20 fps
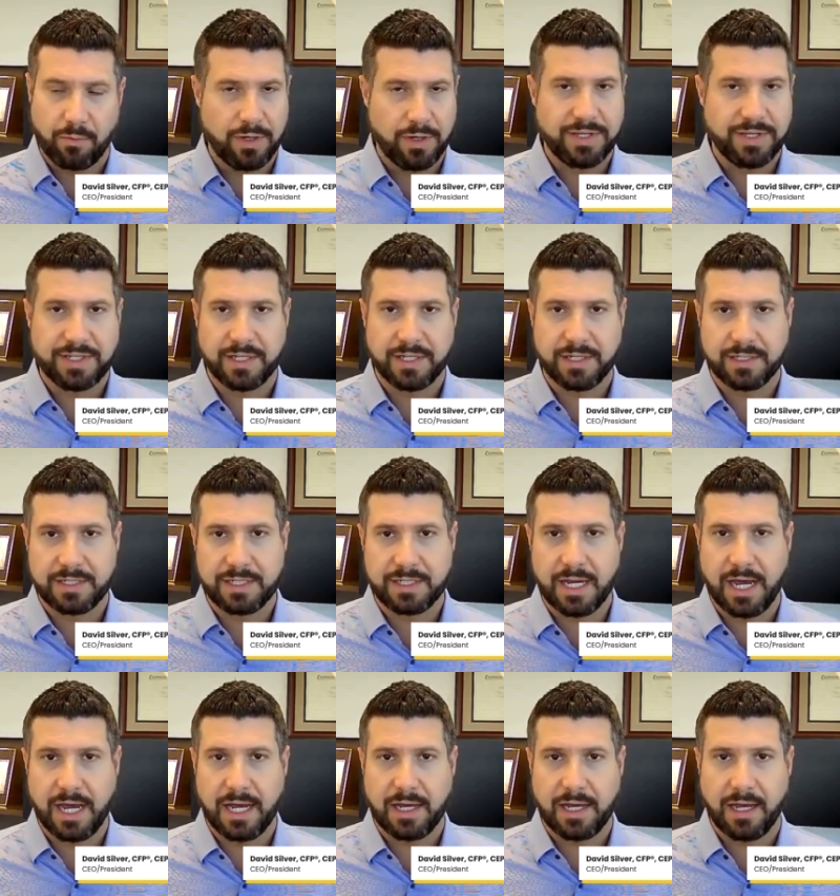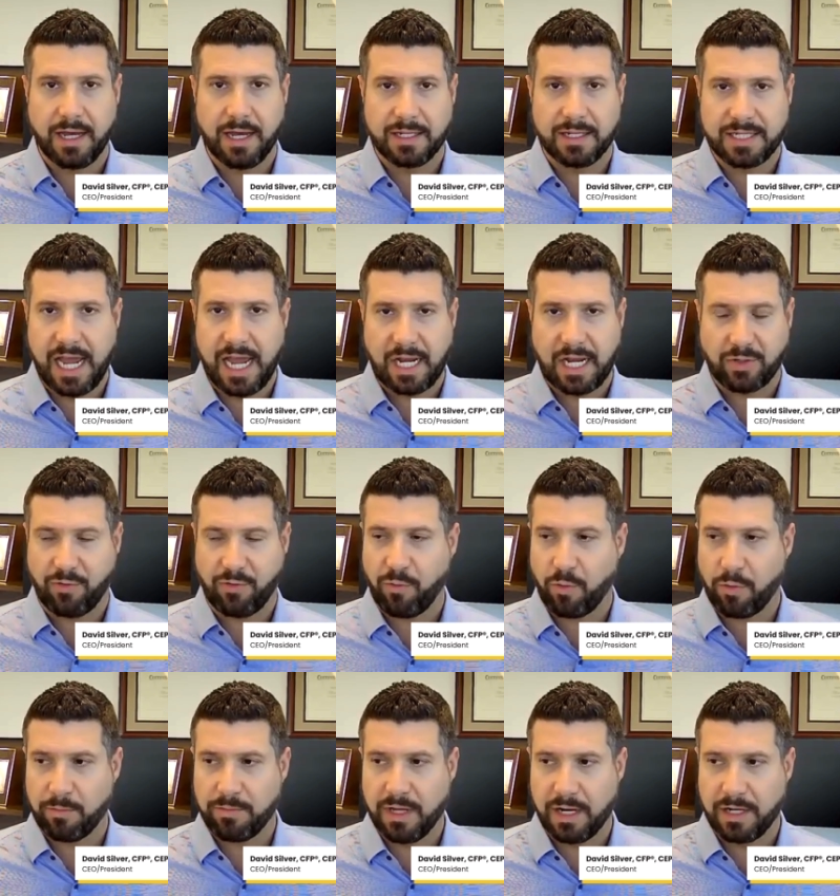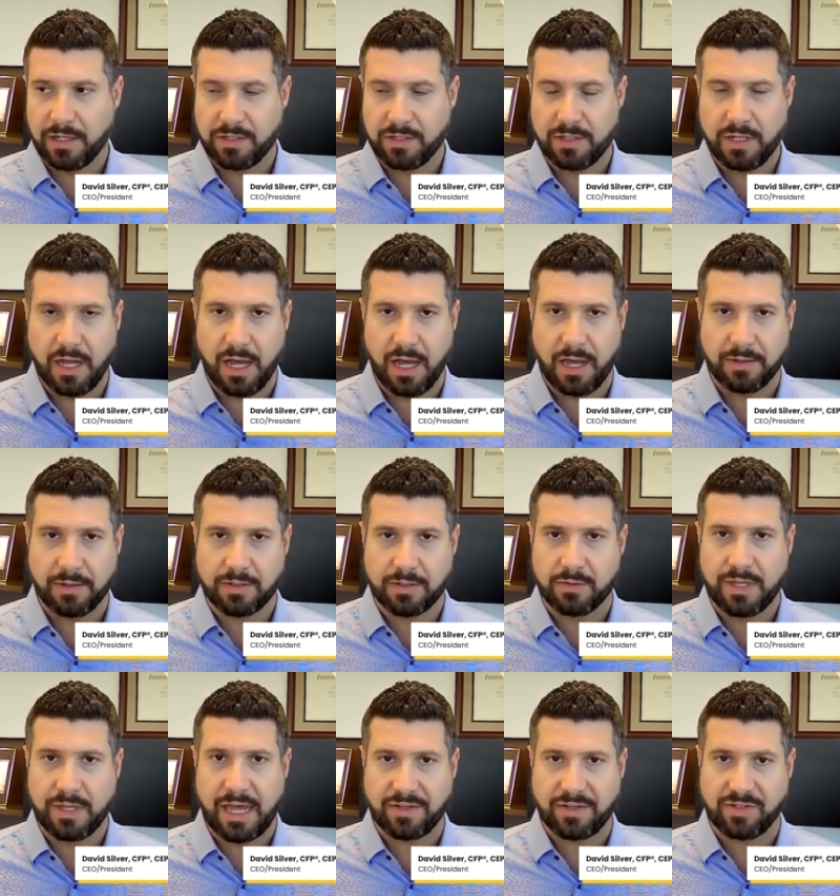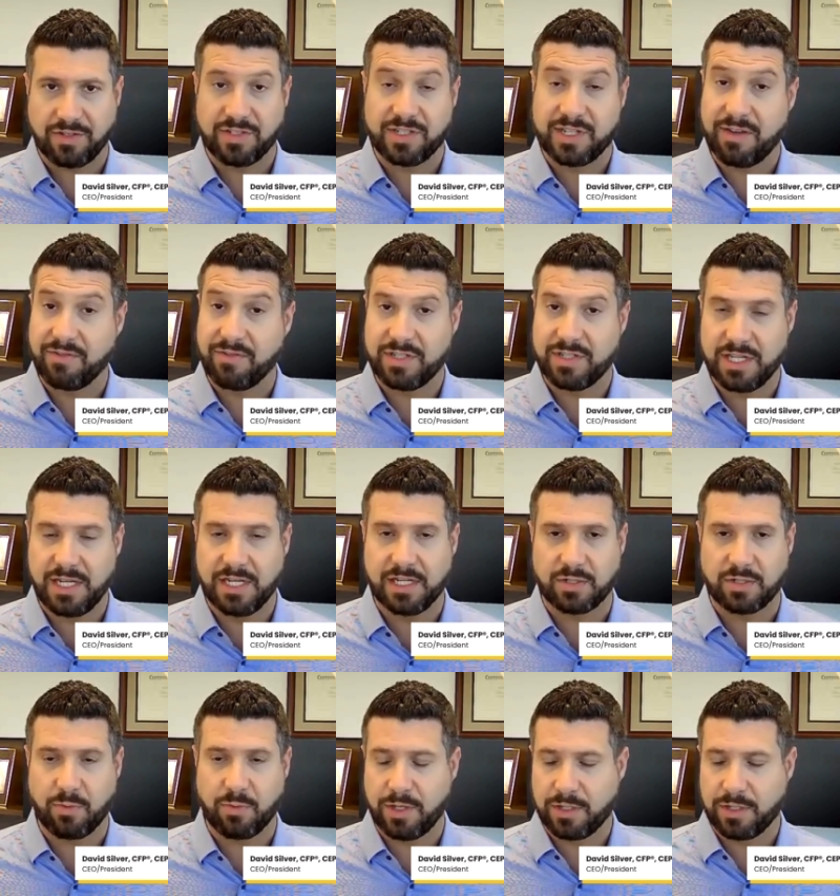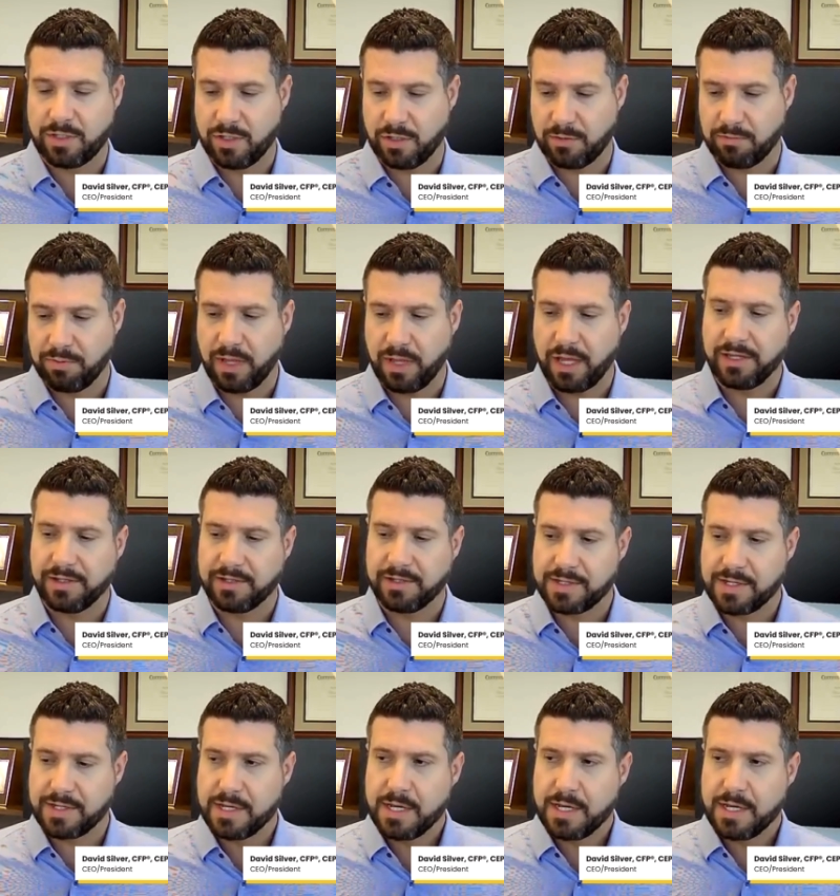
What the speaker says: recent tax reform done in 2017 is when it took place,